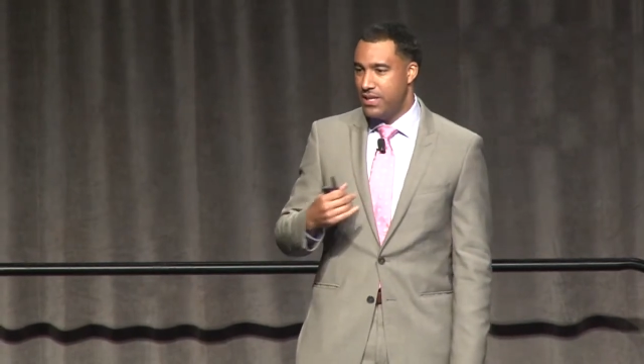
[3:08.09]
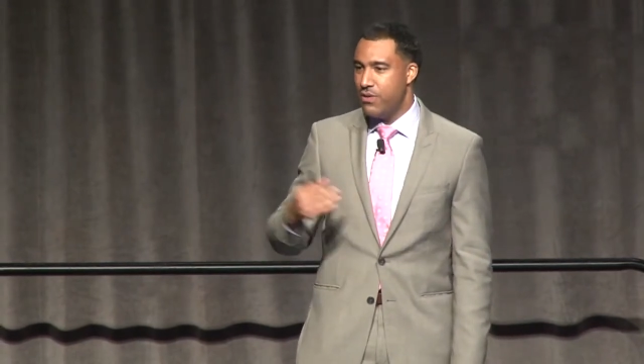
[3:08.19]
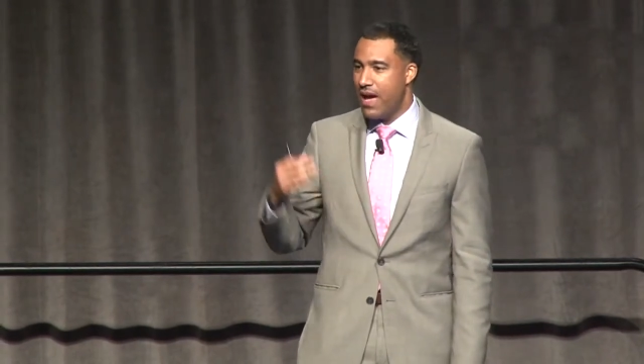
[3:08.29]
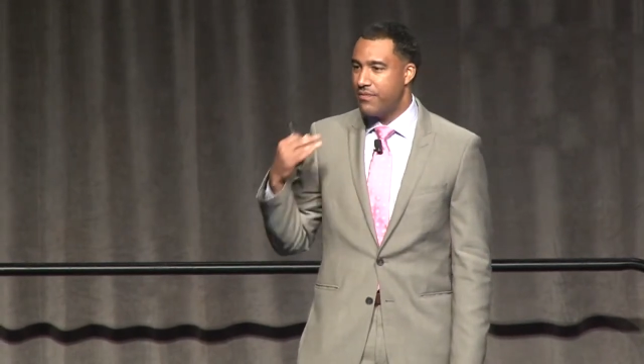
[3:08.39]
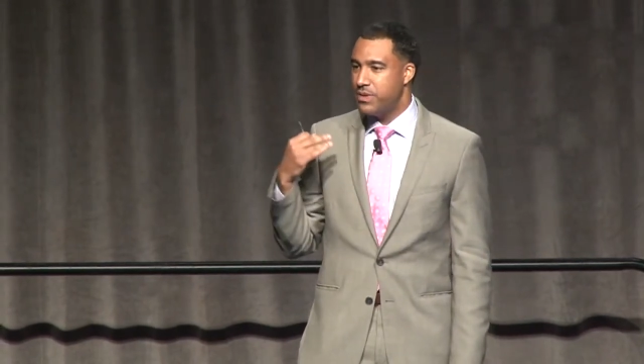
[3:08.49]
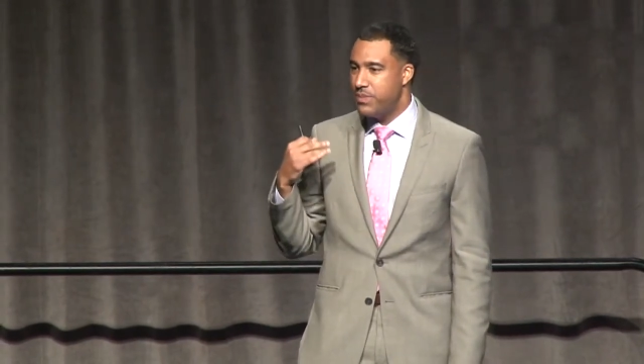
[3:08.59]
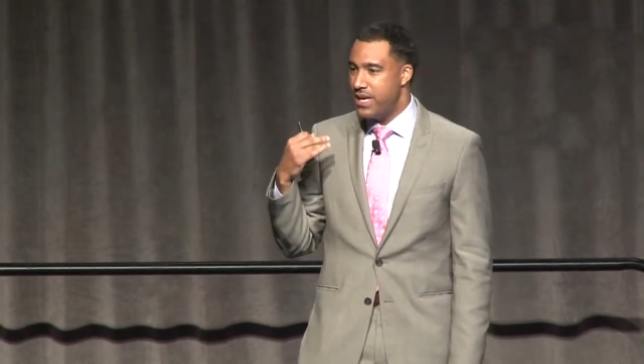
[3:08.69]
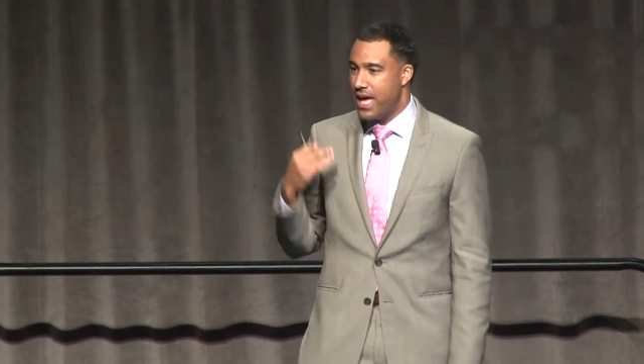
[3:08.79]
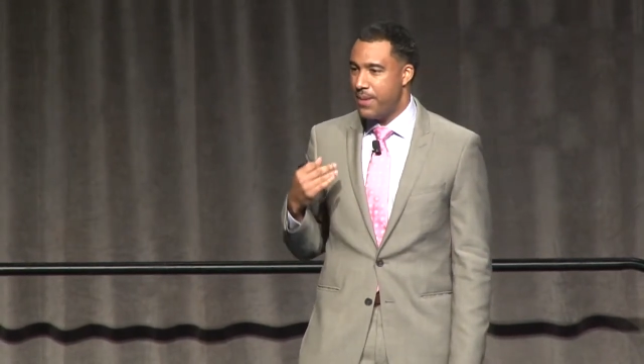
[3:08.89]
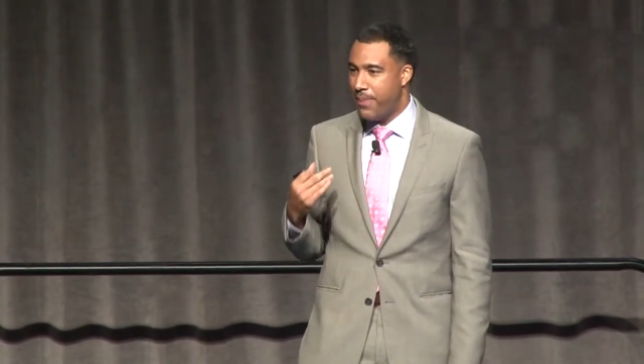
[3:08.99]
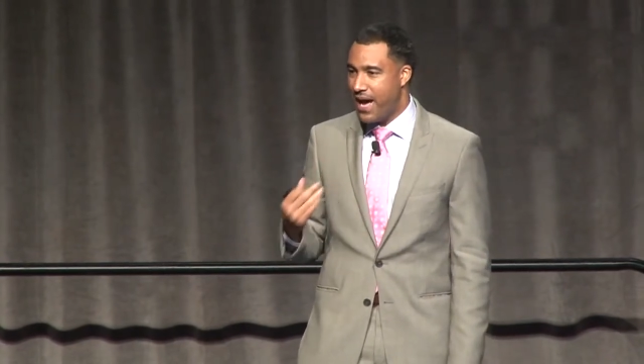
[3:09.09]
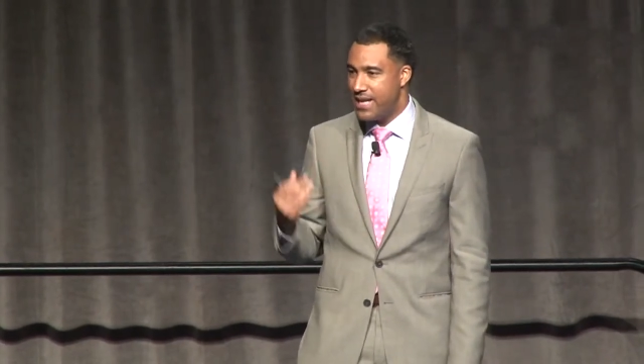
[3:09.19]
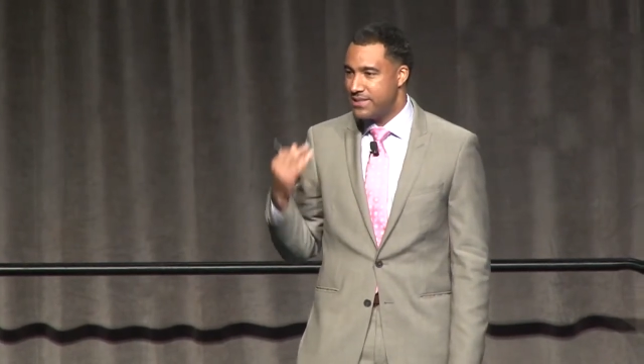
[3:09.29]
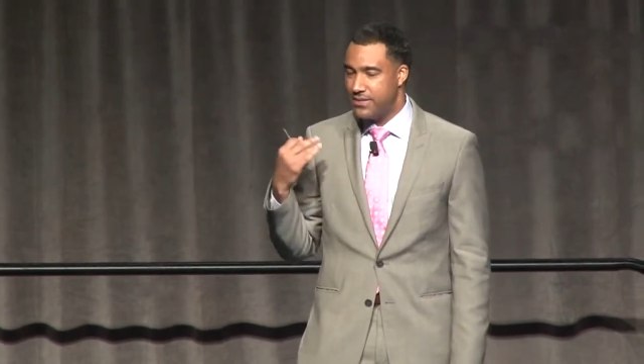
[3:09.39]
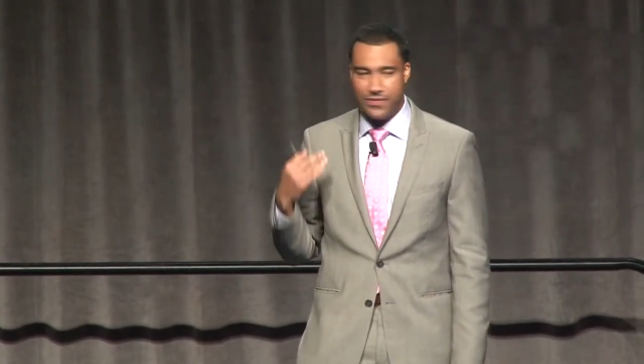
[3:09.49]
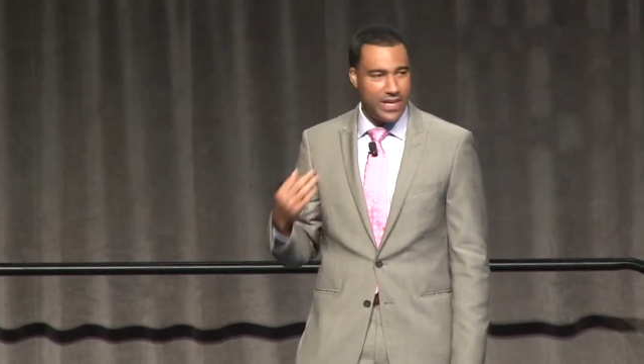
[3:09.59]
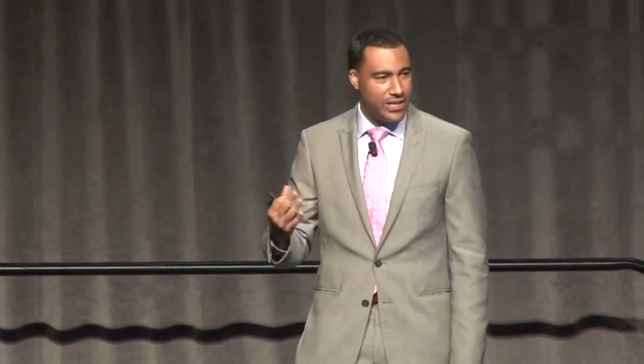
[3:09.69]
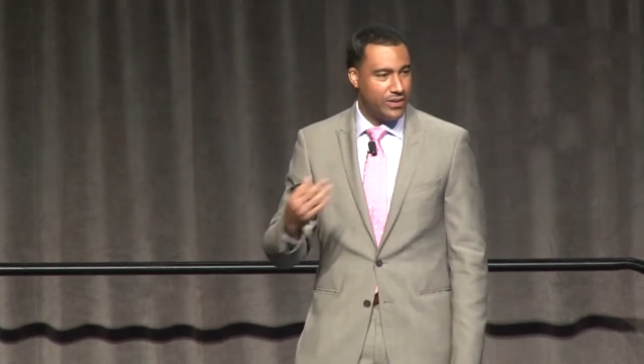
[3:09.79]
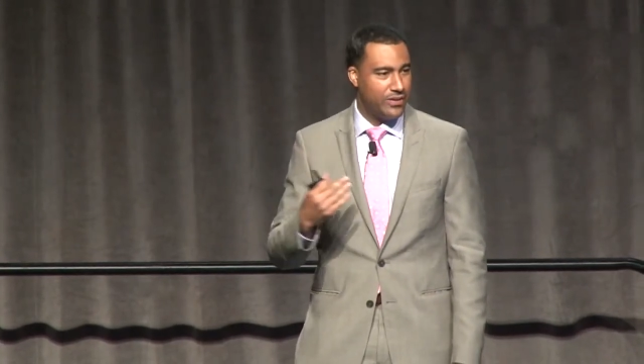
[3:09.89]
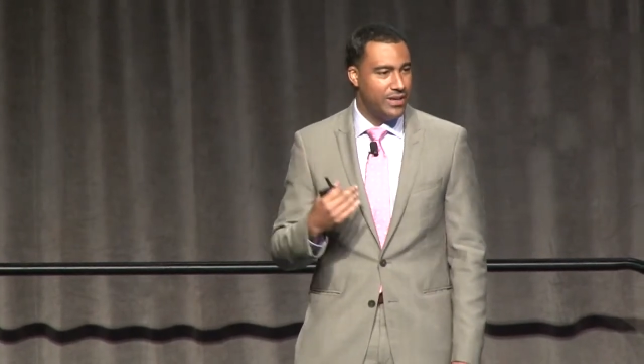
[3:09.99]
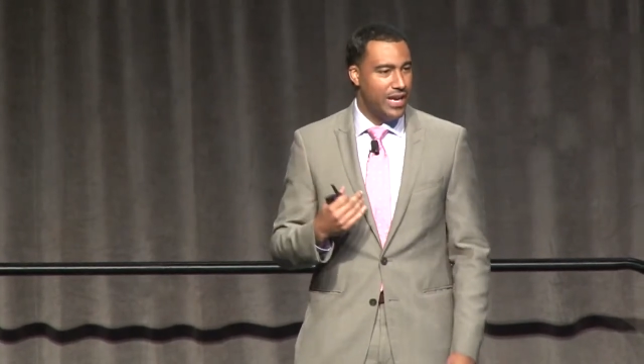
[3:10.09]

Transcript: You have to be a positive thinker.